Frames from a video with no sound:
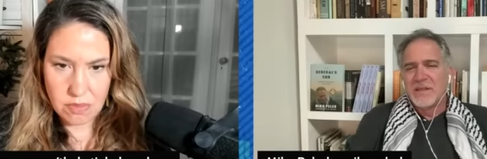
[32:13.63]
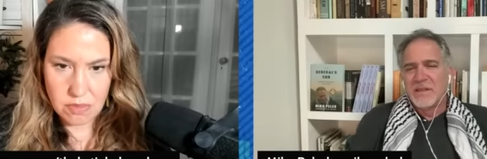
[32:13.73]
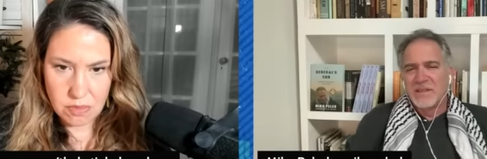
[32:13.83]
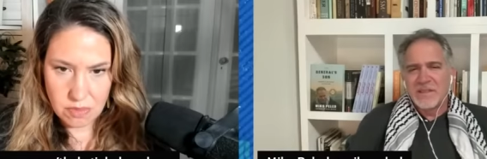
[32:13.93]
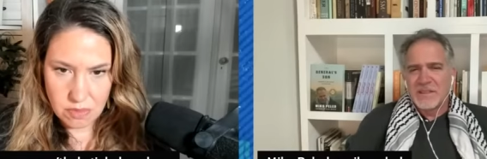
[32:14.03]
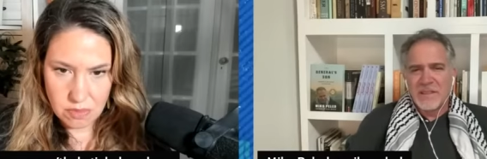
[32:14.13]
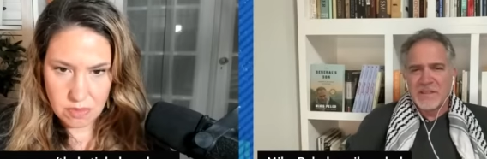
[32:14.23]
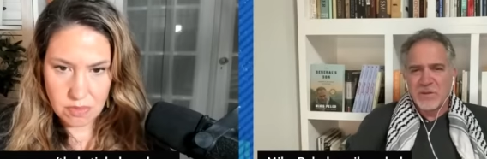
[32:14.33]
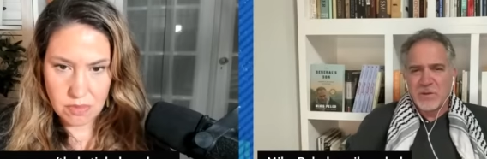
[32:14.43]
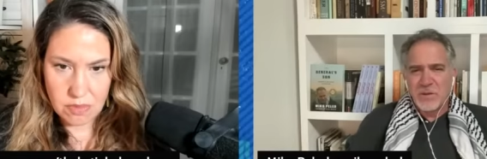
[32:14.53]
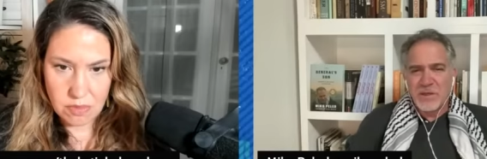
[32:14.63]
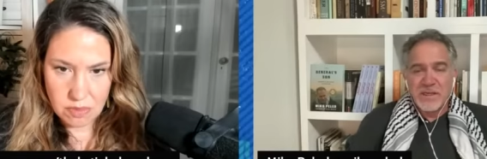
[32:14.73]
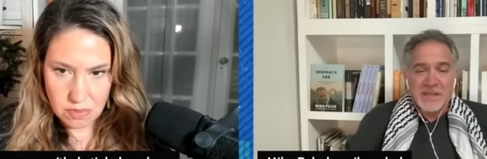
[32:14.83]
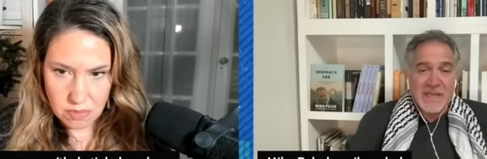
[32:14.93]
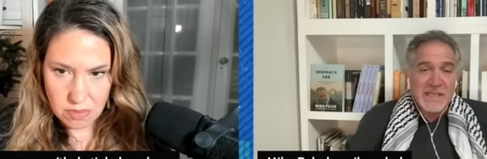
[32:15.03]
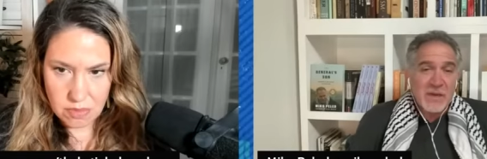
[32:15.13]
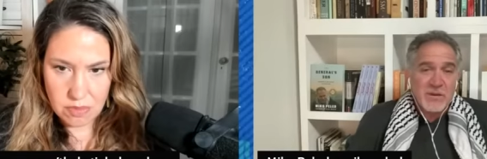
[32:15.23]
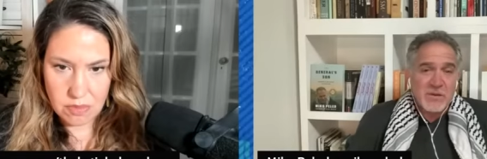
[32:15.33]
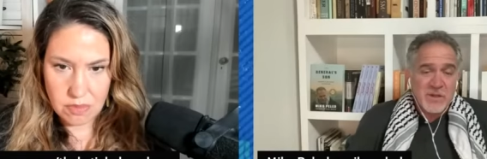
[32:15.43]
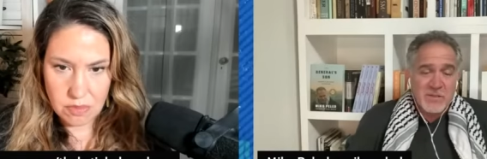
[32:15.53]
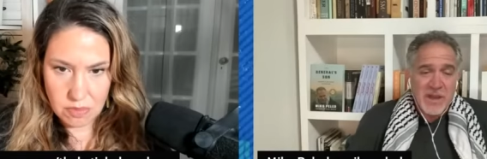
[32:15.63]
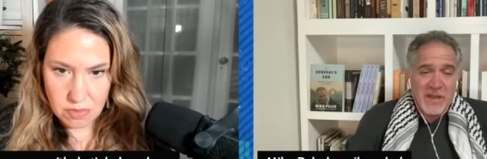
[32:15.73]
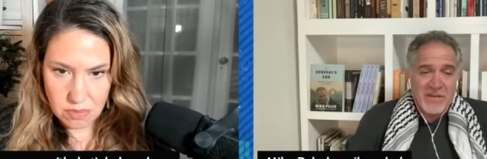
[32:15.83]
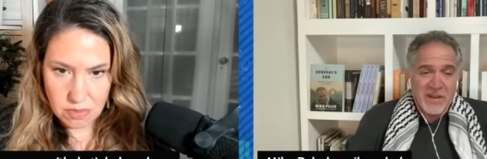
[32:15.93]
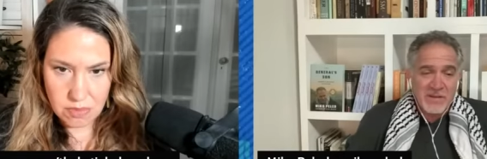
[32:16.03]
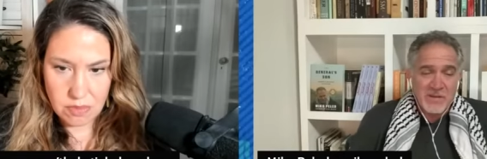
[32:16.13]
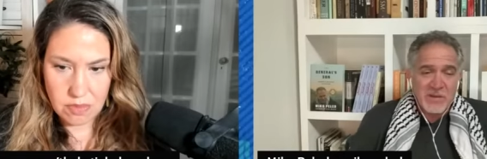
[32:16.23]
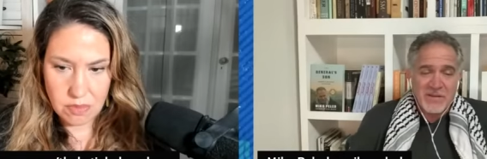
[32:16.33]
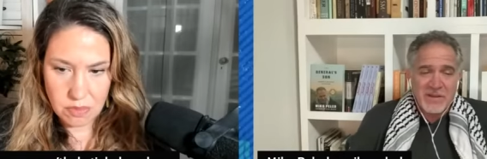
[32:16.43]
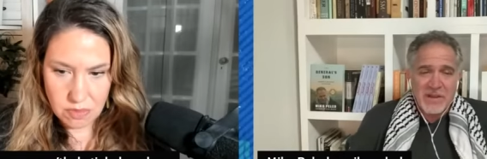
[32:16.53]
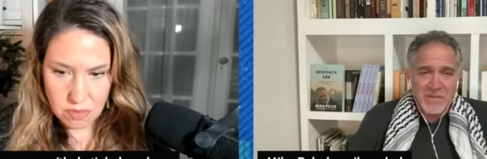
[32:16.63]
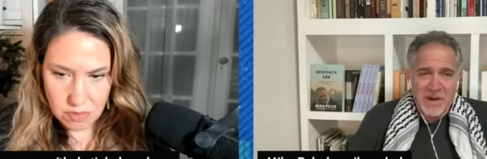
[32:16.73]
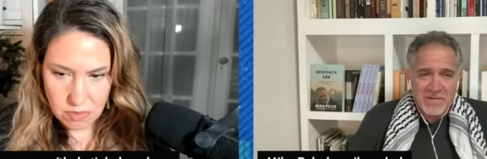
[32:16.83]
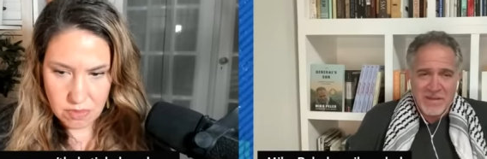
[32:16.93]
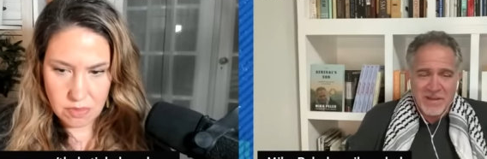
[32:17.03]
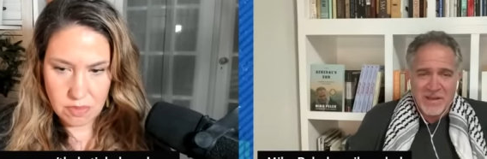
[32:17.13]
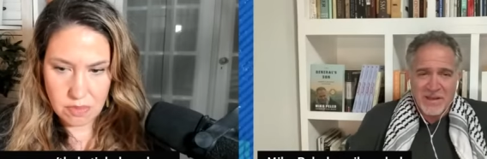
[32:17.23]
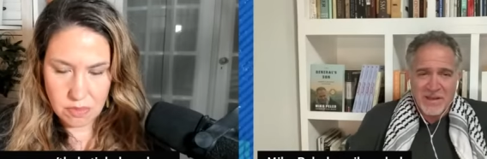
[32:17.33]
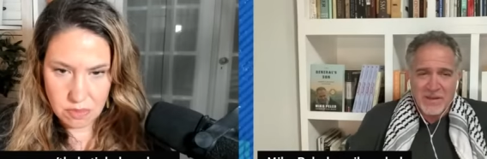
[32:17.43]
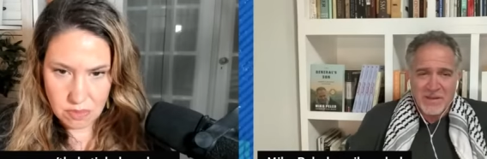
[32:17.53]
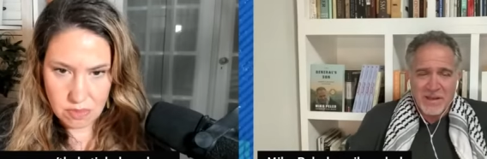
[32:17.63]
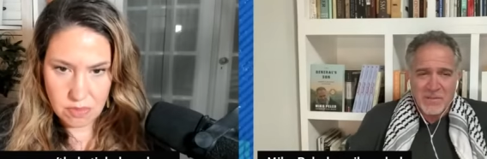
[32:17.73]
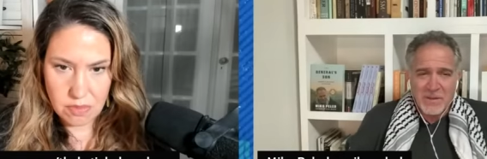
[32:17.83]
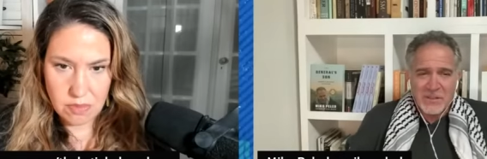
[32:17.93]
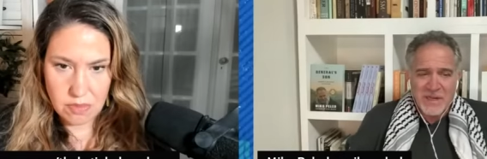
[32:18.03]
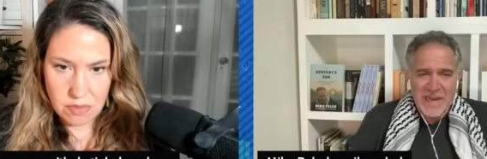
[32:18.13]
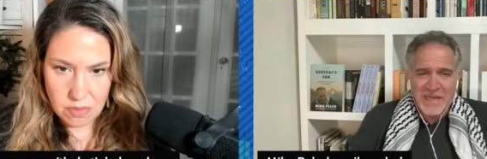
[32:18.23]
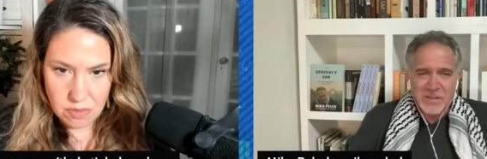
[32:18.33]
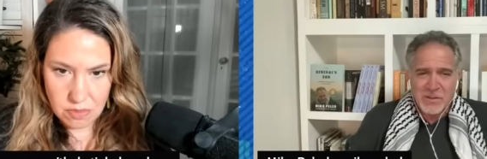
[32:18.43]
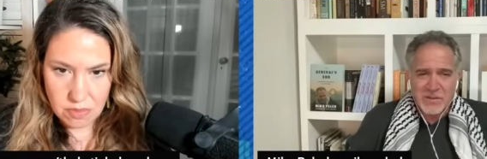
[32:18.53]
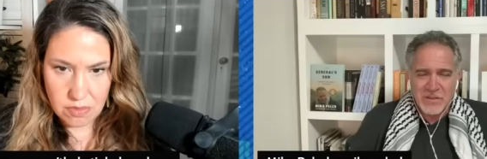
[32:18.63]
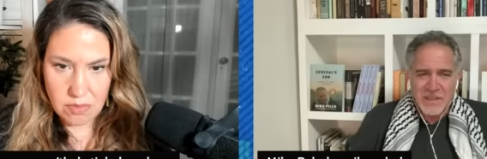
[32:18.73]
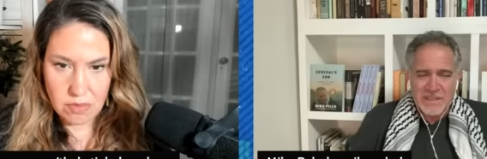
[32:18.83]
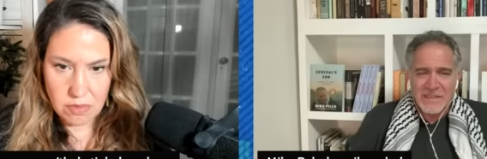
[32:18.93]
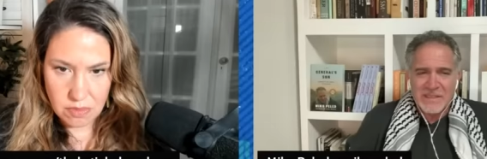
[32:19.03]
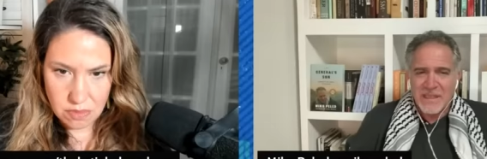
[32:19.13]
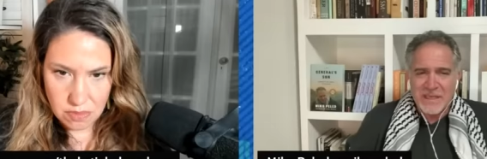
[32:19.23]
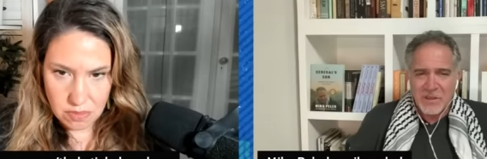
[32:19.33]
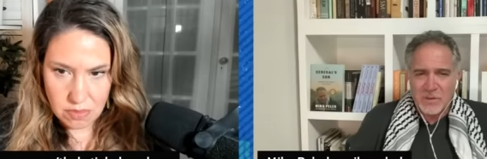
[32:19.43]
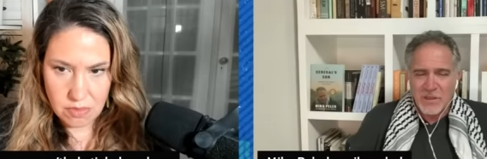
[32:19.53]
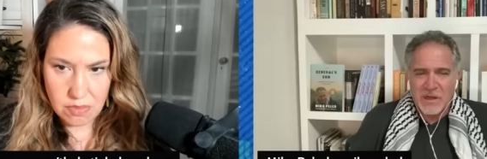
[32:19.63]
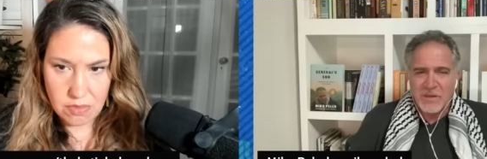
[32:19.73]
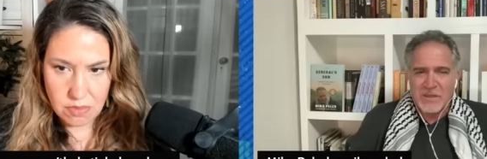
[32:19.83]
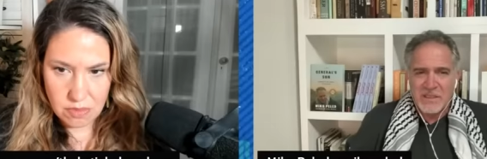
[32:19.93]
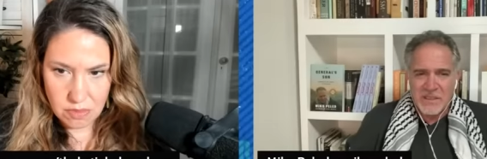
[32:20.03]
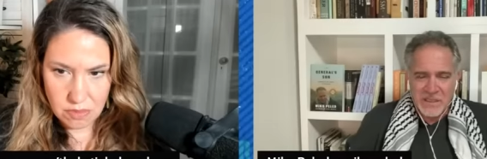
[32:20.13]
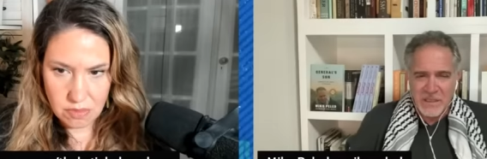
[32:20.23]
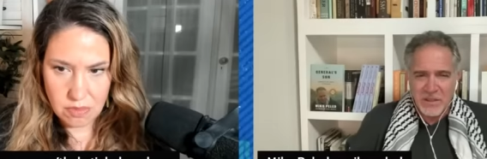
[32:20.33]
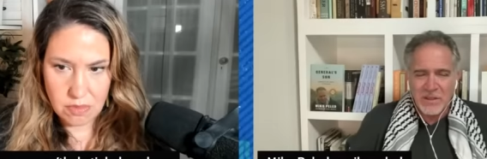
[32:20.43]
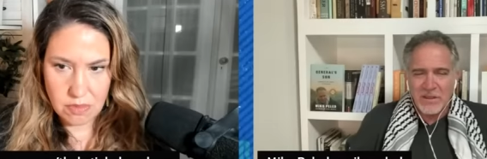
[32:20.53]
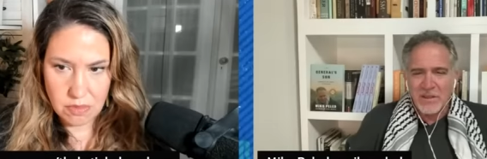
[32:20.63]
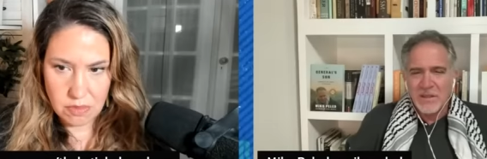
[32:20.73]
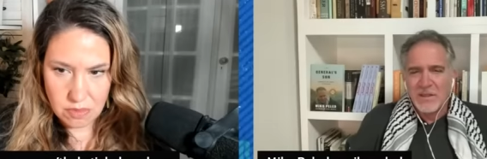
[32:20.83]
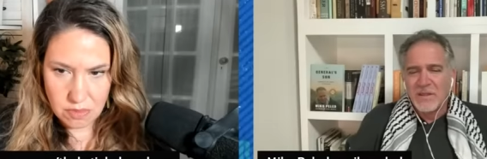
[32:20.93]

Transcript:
Speaker 1: uh, that's that's really what it is, and that's how Israel is behaving. Israel is behaving like a mafia, like a like a bunch of gangsters. That's exactly what they are. They steal,